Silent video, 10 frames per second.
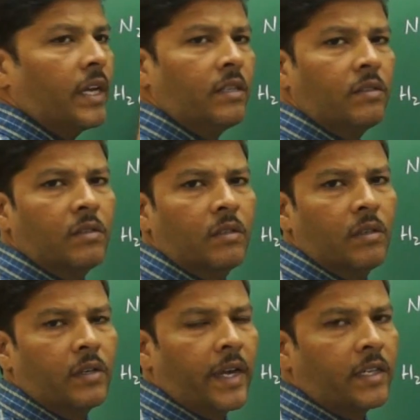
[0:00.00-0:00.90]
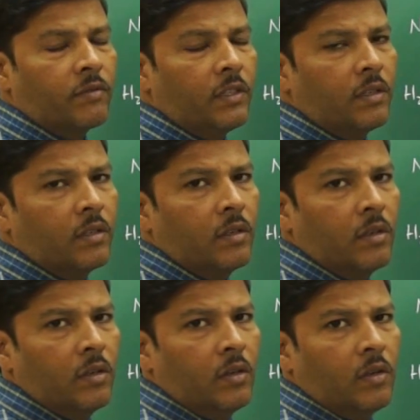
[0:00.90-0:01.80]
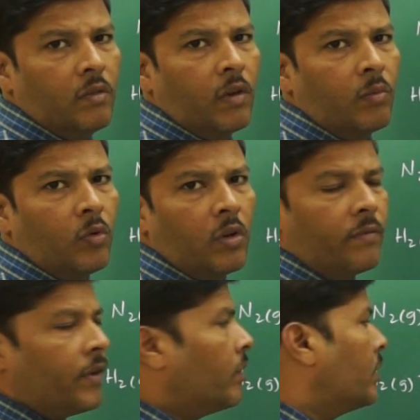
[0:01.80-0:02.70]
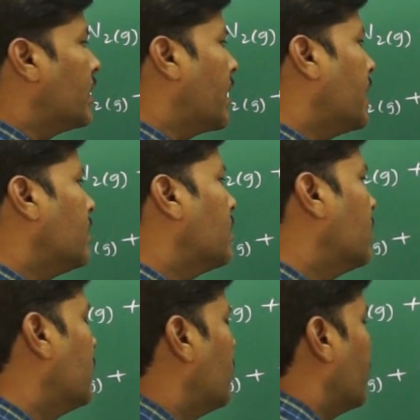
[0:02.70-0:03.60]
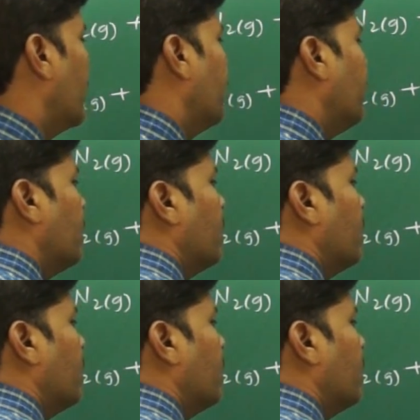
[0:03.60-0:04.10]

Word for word: gas reacts with one mole of iodine gas to give